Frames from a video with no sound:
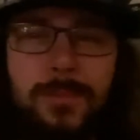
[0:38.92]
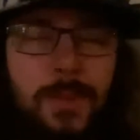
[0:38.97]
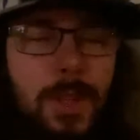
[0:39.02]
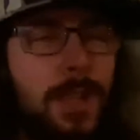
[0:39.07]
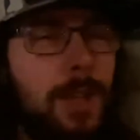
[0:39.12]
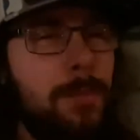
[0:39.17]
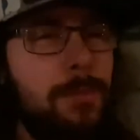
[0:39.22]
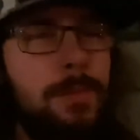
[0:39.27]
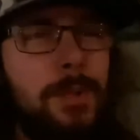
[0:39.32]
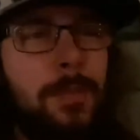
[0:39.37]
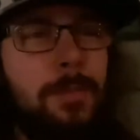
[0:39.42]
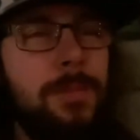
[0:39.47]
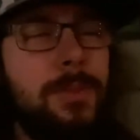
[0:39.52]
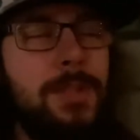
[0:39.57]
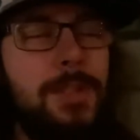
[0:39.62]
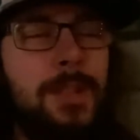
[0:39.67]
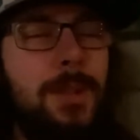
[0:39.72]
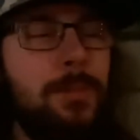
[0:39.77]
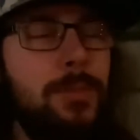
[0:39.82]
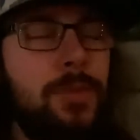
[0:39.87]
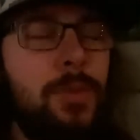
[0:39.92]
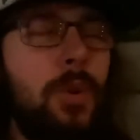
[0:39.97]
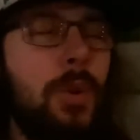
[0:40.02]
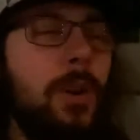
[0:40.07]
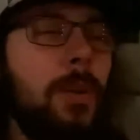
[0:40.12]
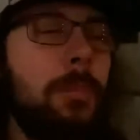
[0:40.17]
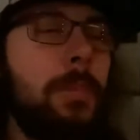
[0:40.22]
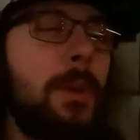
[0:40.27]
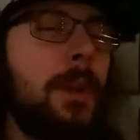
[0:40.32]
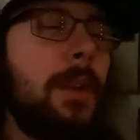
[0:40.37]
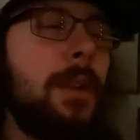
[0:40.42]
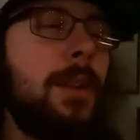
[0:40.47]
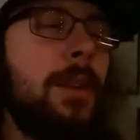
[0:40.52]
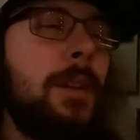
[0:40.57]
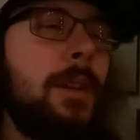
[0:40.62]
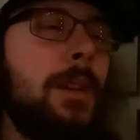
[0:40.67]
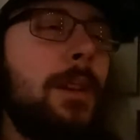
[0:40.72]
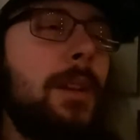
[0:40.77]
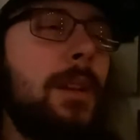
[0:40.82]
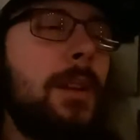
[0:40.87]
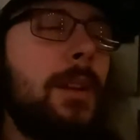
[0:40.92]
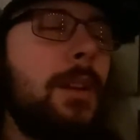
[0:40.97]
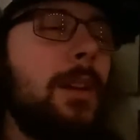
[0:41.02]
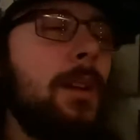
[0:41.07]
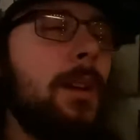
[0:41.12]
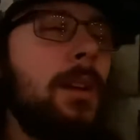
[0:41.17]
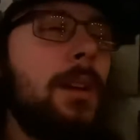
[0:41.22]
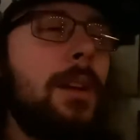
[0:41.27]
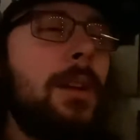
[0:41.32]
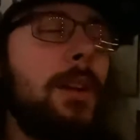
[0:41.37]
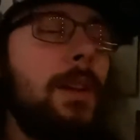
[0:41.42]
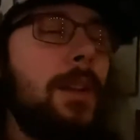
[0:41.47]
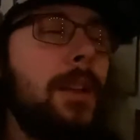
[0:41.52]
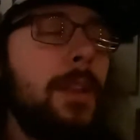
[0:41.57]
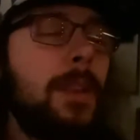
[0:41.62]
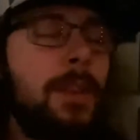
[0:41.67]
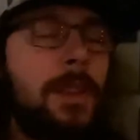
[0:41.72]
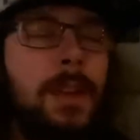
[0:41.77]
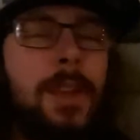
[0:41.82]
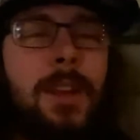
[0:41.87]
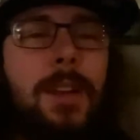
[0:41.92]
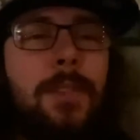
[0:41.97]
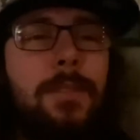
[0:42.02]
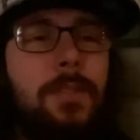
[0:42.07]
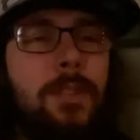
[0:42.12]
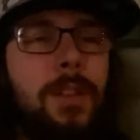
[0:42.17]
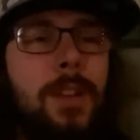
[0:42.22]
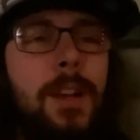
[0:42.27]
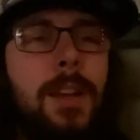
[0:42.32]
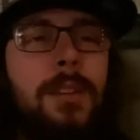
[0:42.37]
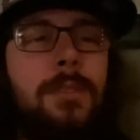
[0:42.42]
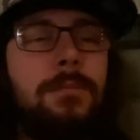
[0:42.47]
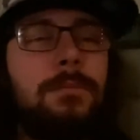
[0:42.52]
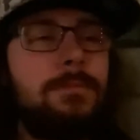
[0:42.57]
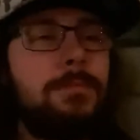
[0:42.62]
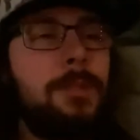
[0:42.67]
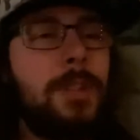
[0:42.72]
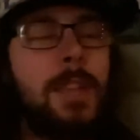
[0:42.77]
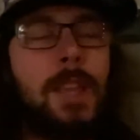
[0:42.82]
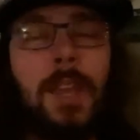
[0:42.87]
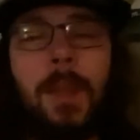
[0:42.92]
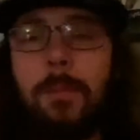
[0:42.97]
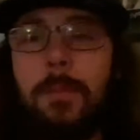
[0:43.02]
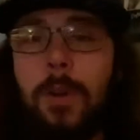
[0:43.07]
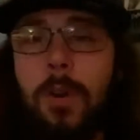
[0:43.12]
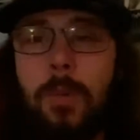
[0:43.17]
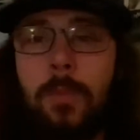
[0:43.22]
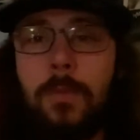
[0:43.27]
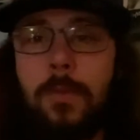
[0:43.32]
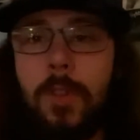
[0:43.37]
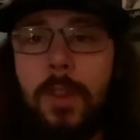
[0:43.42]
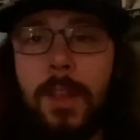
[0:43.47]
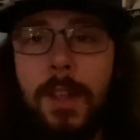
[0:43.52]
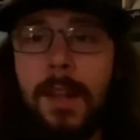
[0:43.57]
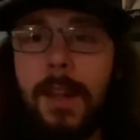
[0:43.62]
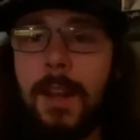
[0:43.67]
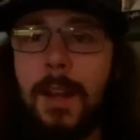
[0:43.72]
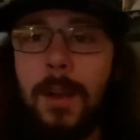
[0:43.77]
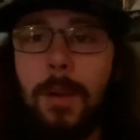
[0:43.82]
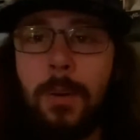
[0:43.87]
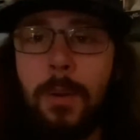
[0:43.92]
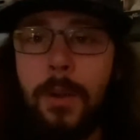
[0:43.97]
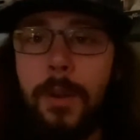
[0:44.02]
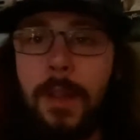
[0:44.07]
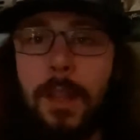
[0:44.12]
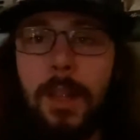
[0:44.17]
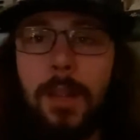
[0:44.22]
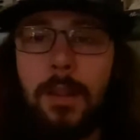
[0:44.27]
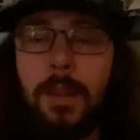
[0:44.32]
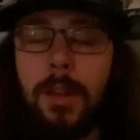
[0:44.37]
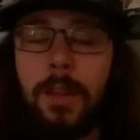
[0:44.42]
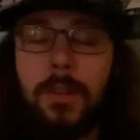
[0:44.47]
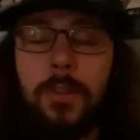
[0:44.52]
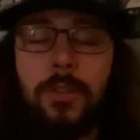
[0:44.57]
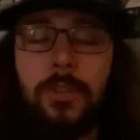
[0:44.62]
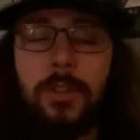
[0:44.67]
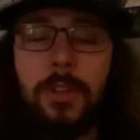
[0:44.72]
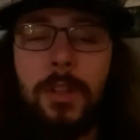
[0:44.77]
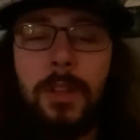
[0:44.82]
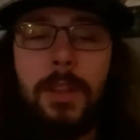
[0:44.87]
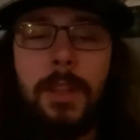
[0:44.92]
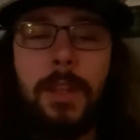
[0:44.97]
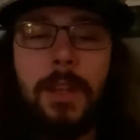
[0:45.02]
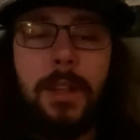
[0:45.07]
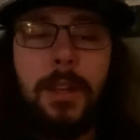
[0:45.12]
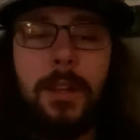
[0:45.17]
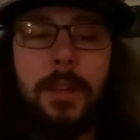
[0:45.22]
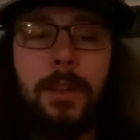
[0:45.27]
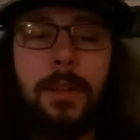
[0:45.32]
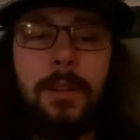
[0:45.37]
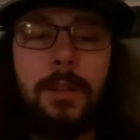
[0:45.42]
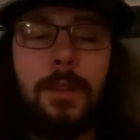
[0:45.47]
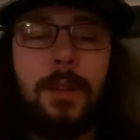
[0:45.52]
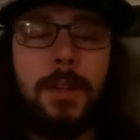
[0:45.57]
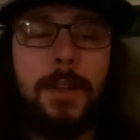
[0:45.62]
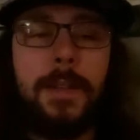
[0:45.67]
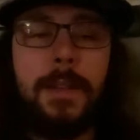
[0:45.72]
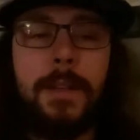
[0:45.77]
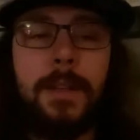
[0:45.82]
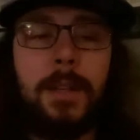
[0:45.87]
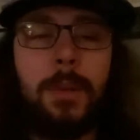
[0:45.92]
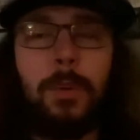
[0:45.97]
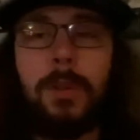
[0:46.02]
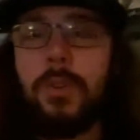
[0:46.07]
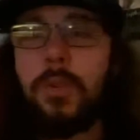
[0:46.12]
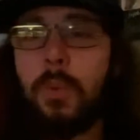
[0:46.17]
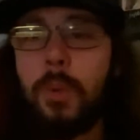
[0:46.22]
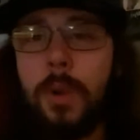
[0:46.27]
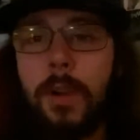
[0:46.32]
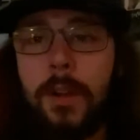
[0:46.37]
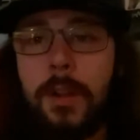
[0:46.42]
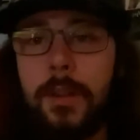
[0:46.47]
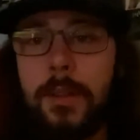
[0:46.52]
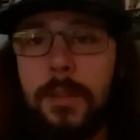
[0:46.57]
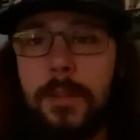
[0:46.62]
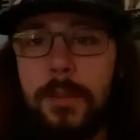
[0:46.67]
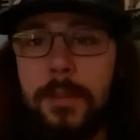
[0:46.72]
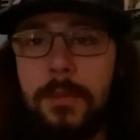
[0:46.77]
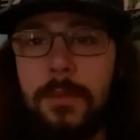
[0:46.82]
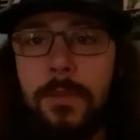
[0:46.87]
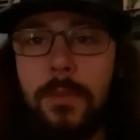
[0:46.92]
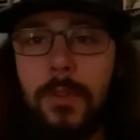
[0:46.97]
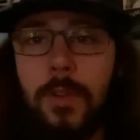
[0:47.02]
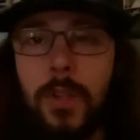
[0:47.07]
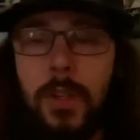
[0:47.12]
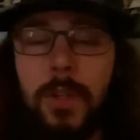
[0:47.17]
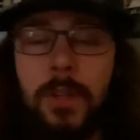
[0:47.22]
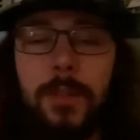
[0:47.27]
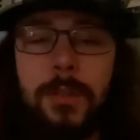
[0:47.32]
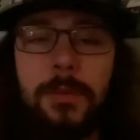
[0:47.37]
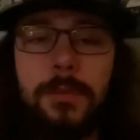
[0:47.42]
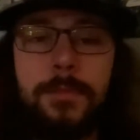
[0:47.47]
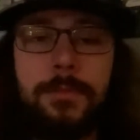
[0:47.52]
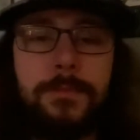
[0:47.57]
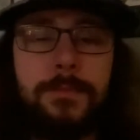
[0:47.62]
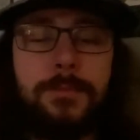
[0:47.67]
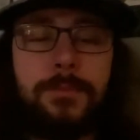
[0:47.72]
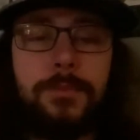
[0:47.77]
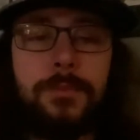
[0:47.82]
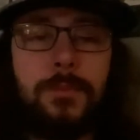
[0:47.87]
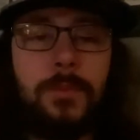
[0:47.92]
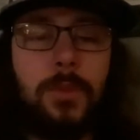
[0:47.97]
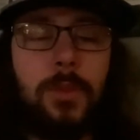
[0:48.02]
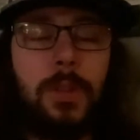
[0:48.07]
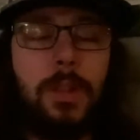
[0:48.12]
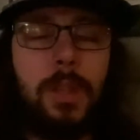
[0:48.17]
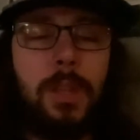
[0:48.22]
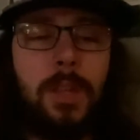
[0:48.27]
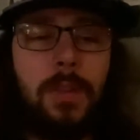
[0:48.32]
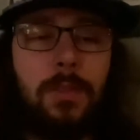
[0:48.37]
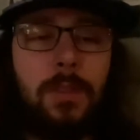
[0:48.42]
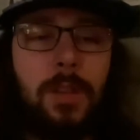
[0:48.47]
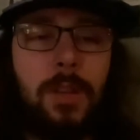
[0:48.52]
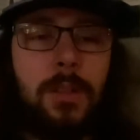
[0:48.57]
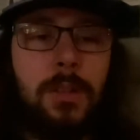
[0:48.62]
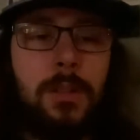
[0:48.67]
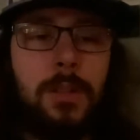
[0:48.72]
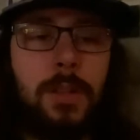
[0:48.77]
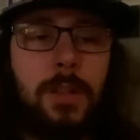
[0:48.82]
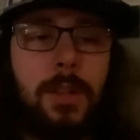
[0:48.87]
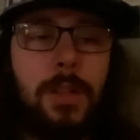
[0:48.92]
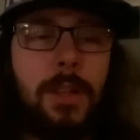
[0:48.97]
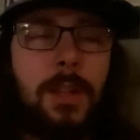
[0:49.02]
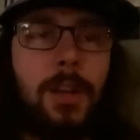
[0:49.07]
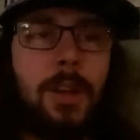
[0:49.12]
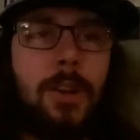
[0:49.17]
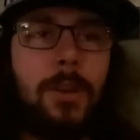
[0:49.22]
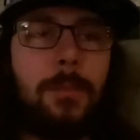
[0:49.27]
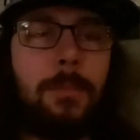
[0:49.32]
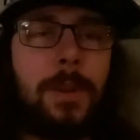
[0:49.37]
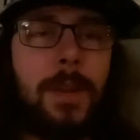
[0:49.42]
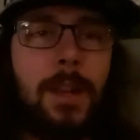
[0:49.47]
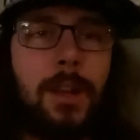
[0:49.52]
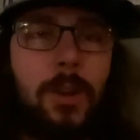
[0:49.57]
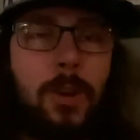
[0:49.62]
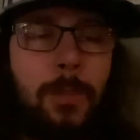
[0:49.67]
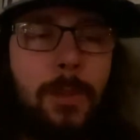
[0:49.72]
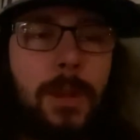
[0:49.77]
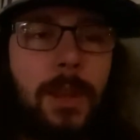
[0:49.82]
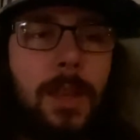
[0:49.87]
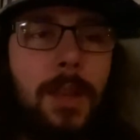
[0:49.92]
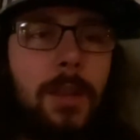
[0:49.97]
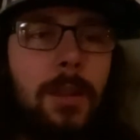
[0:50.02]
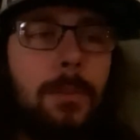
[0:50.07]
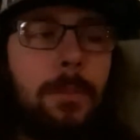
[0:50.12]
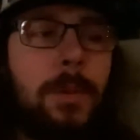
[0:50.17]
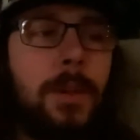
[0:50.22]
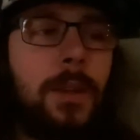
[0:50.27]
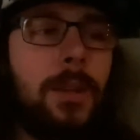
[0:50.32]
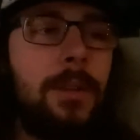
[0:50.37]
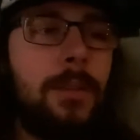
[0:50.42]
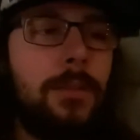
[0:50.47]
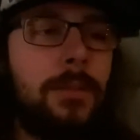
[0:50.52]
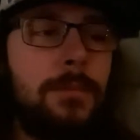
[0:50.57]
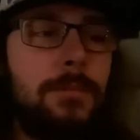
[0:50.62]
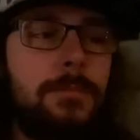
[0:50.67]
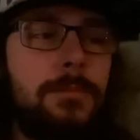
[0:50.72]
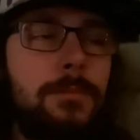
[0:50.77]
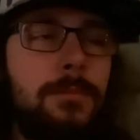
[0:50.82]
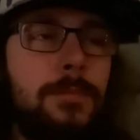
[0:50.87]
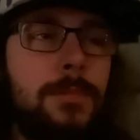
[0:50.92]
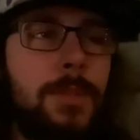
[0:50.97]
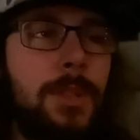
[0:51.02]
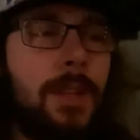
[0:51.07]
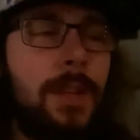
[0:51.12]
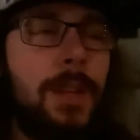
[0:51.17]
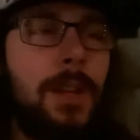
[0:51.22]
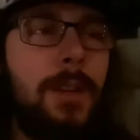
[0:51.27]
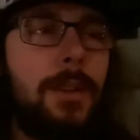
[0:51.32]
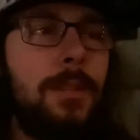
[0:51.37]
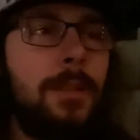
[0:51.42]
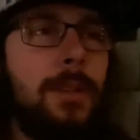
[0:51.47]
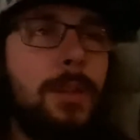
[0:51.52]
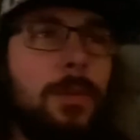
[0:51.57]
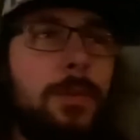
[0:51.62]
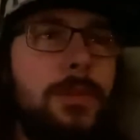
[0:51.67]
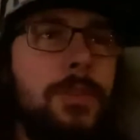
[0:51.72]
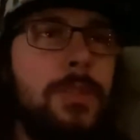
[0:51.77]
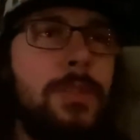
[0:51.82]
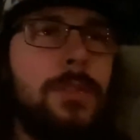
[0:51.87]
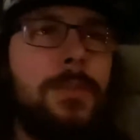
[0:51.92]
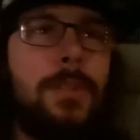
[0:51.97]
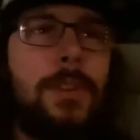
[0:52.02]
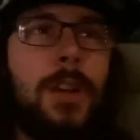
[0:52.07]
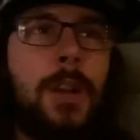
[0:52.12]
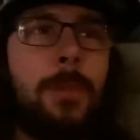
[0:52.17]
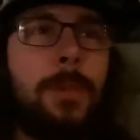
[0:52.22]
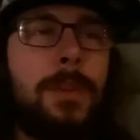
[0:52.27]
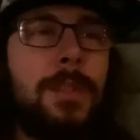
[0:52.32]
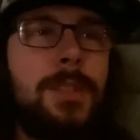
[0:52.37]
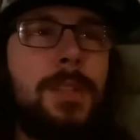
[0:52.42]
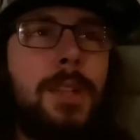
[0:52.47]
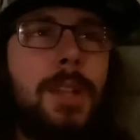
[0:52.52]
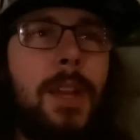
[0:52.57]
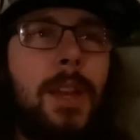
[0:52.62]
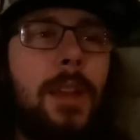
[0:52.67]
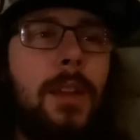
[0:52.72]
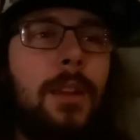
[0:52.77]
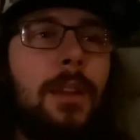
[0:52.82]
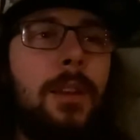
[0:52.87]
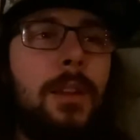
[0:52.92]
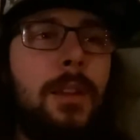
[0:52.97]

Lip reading: I'm sore. But then after that, I came home for like an hour and ate lunch. And then I went to work for the evening. And then now I'm back home again. But yeah, it was just a very busy day.